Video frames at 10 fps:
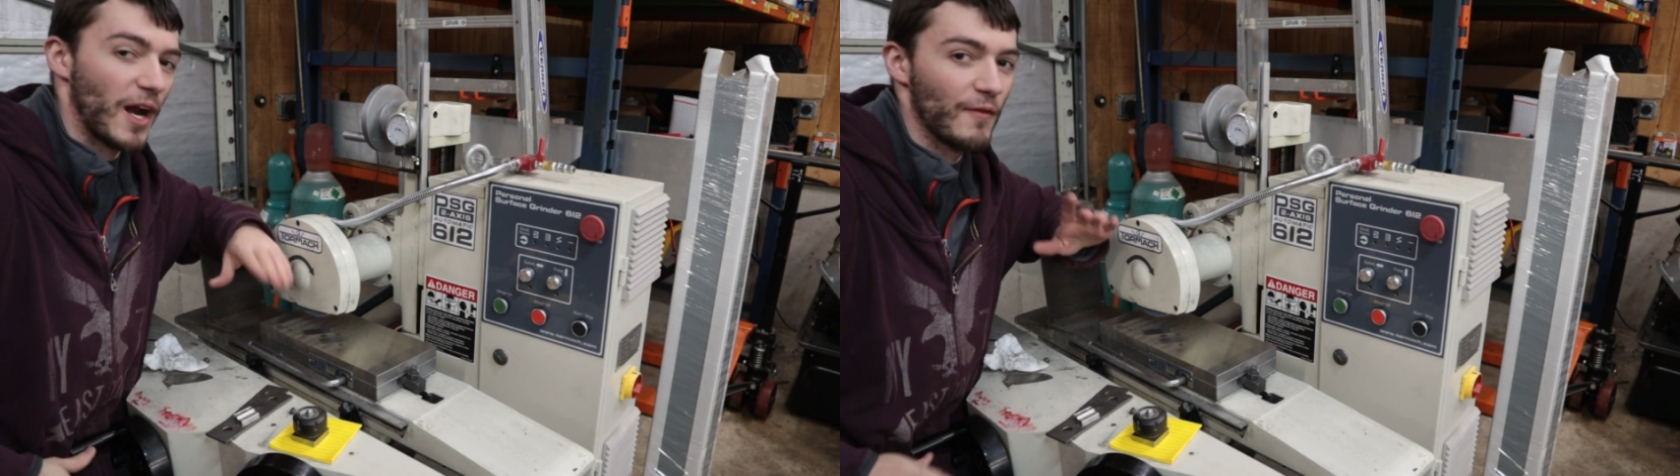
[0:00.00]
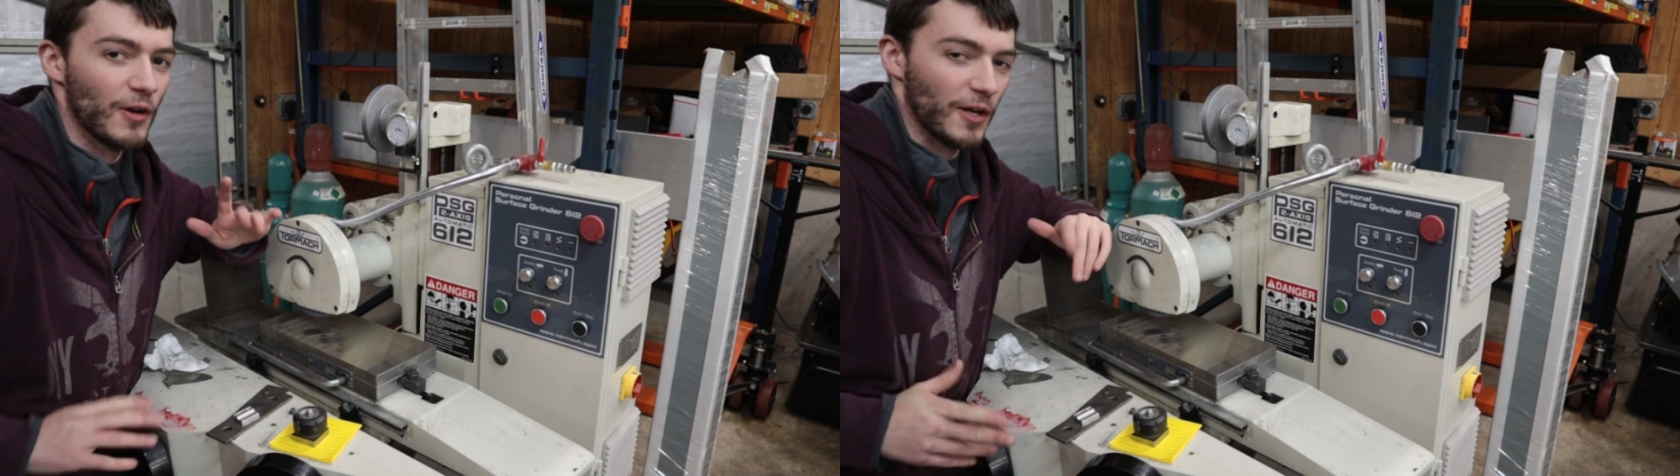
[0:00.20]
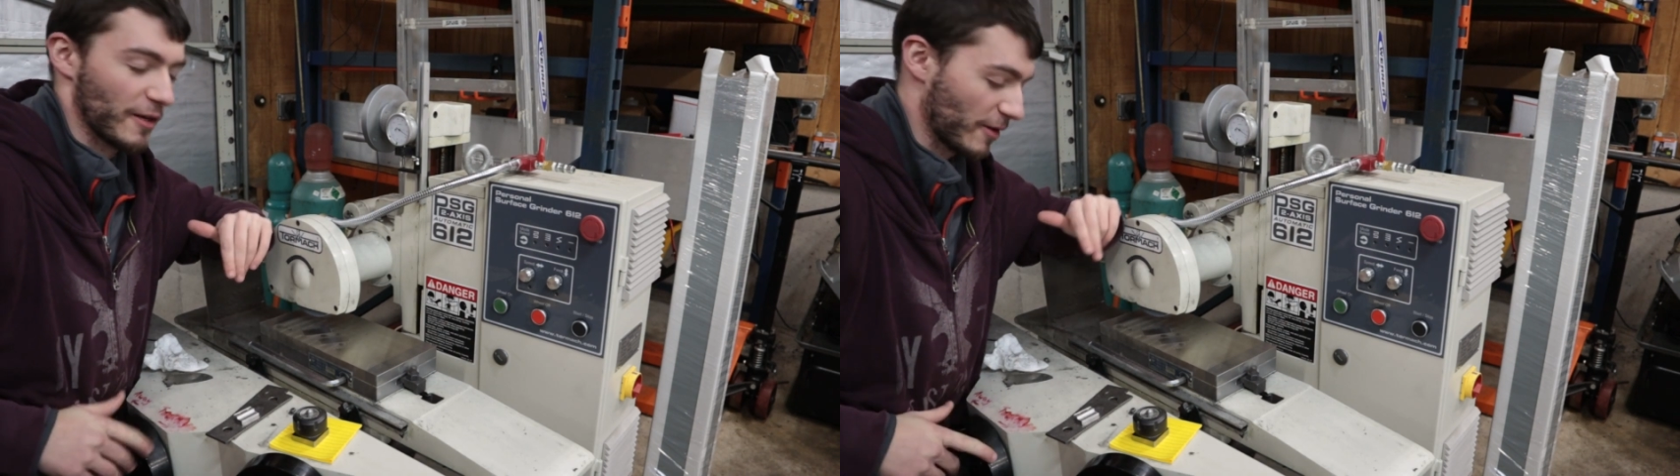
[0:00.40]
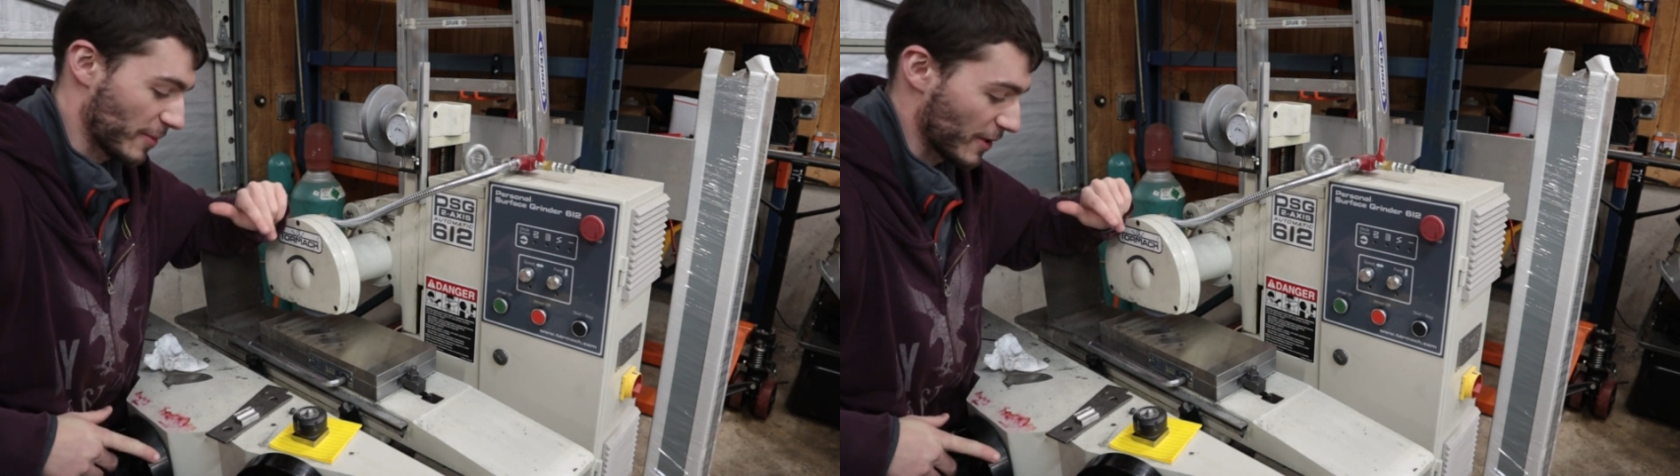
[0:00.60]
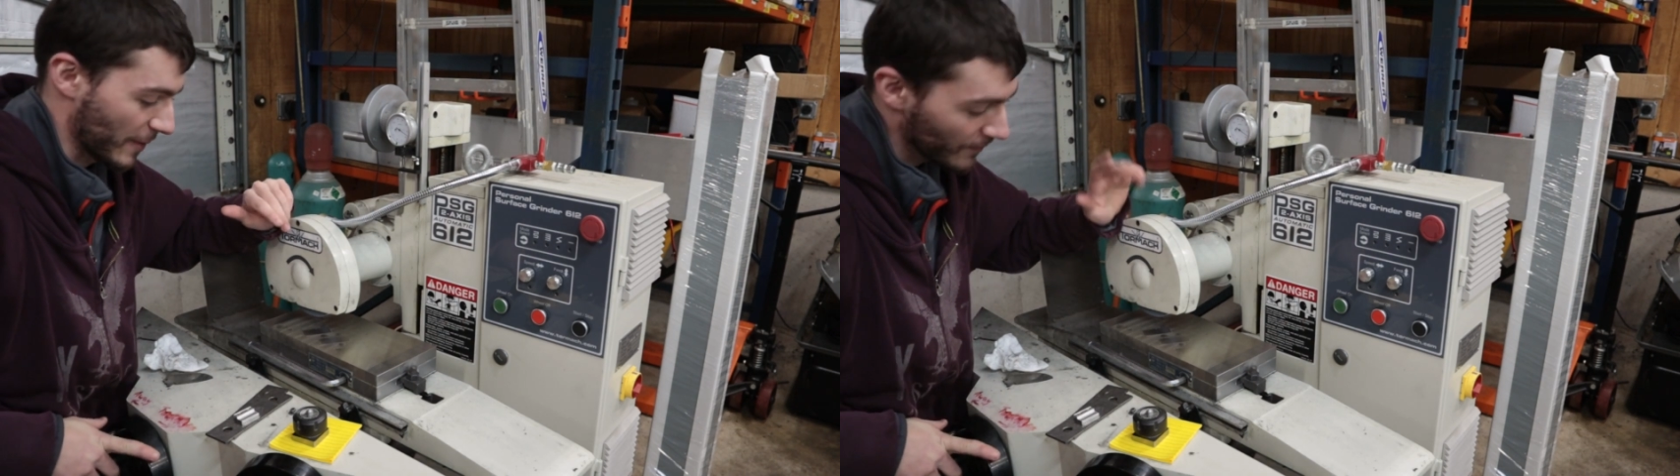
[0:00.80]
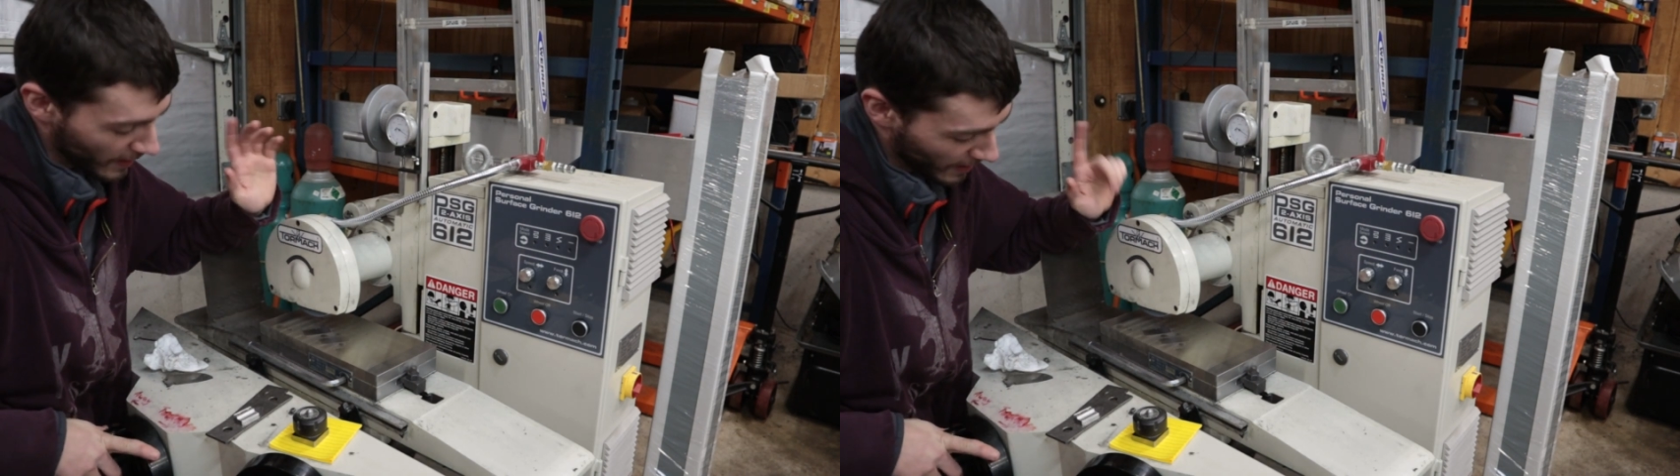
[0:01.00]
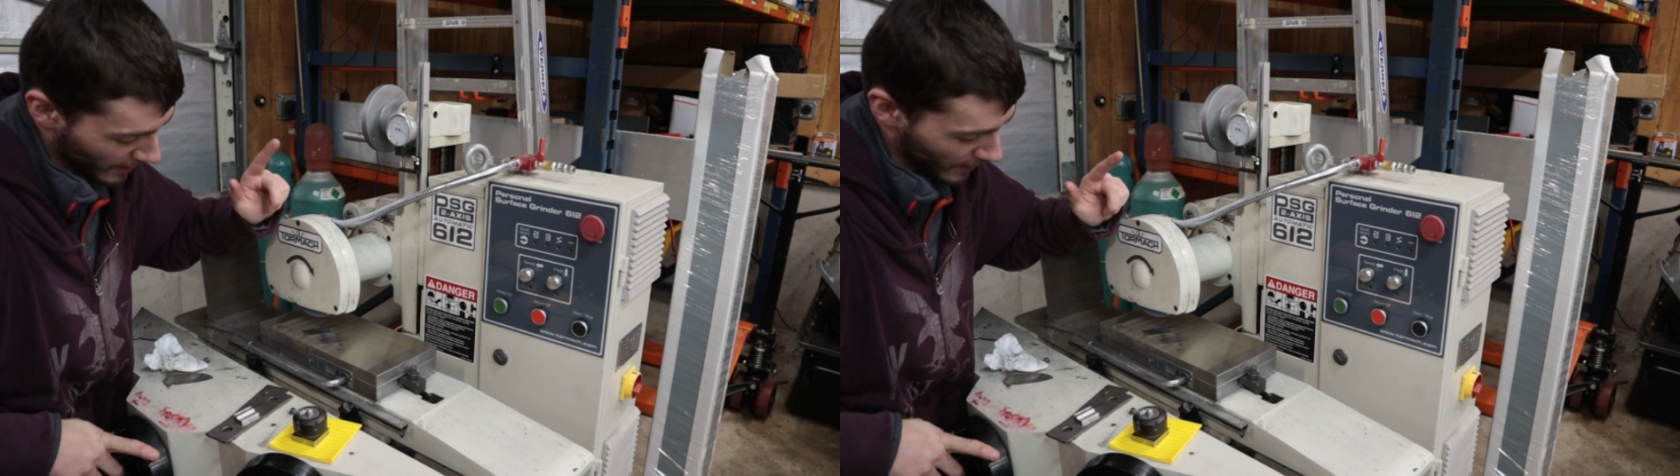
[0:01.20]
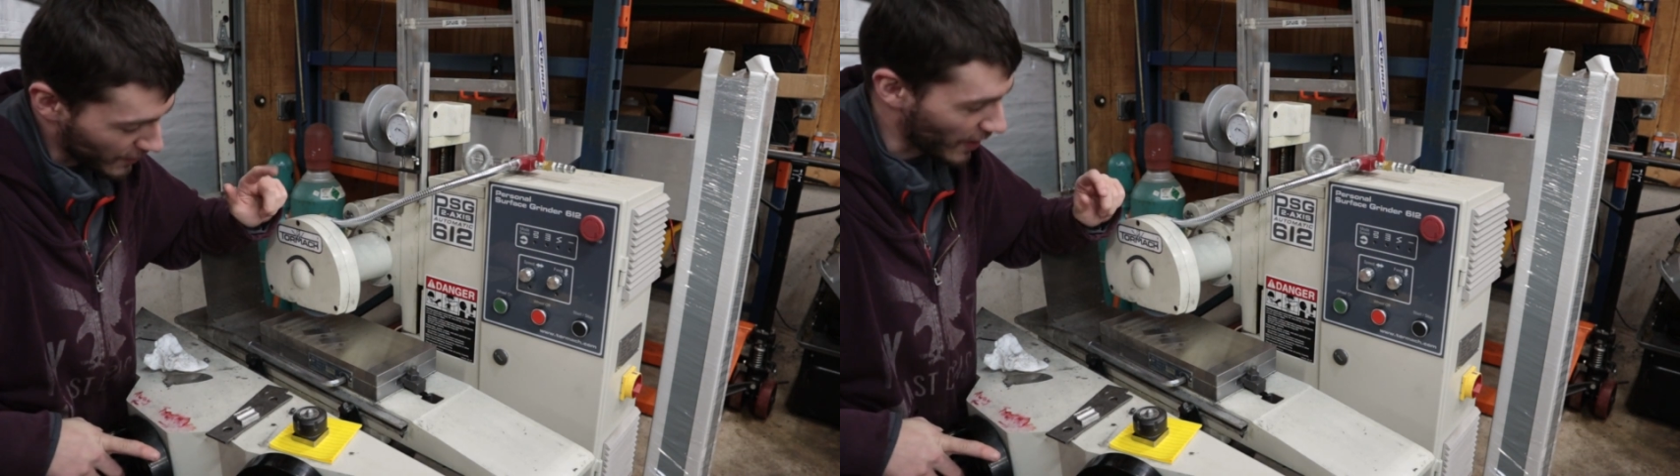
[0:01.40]
I have no idea what I'm doing.
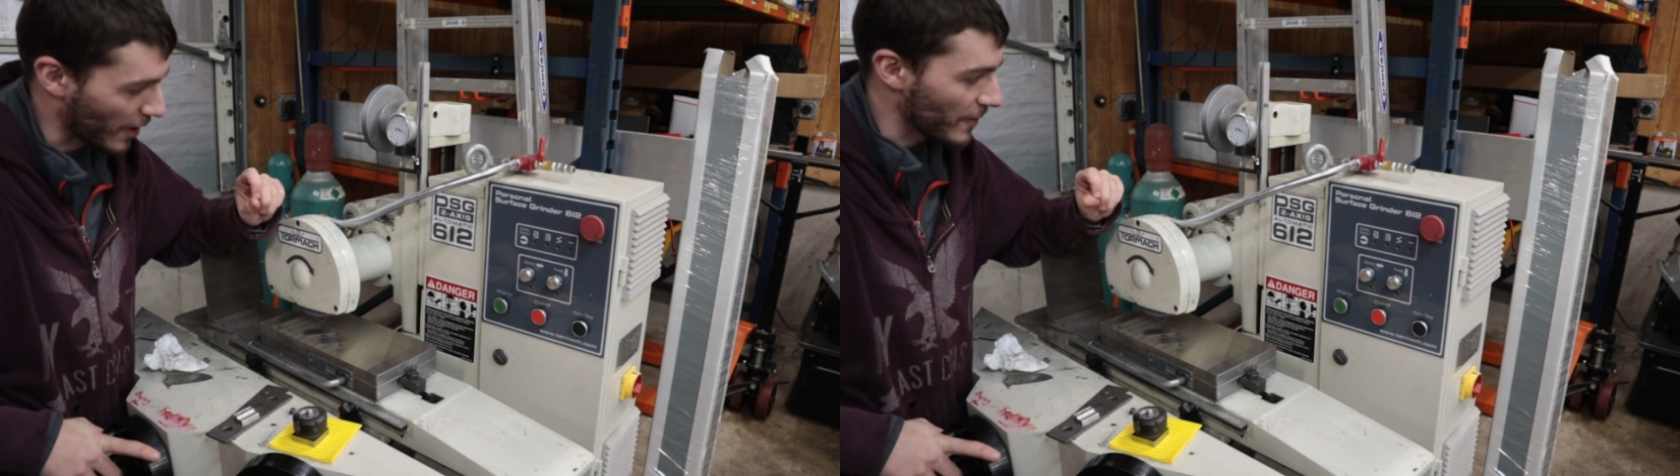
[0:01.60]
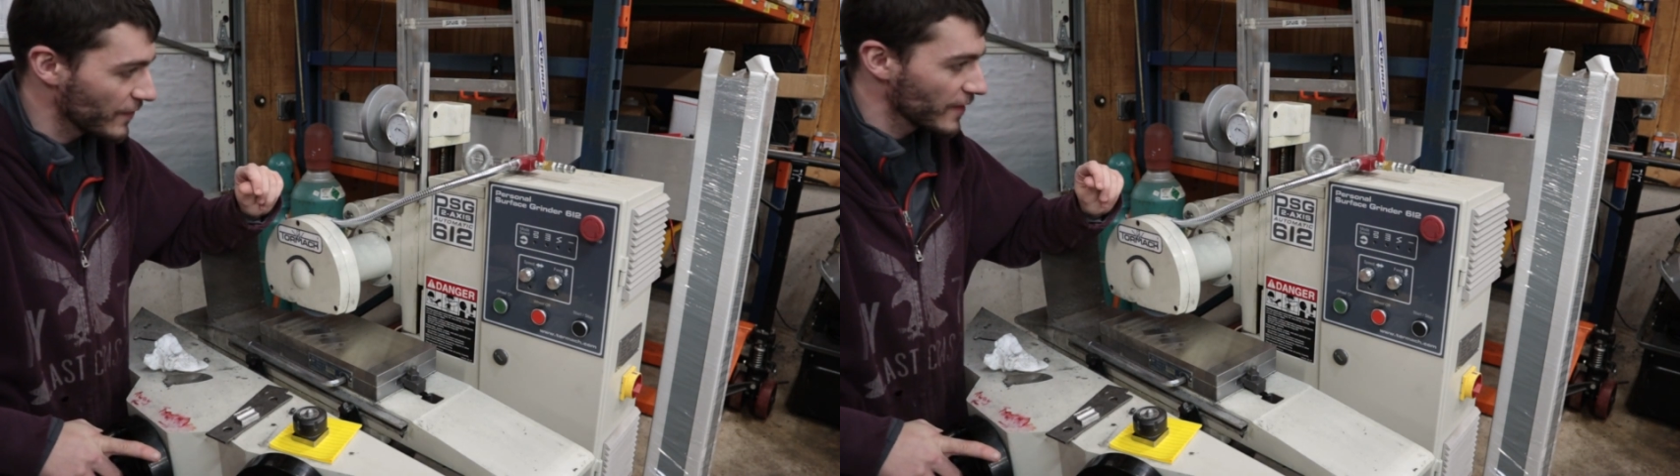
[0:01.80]
So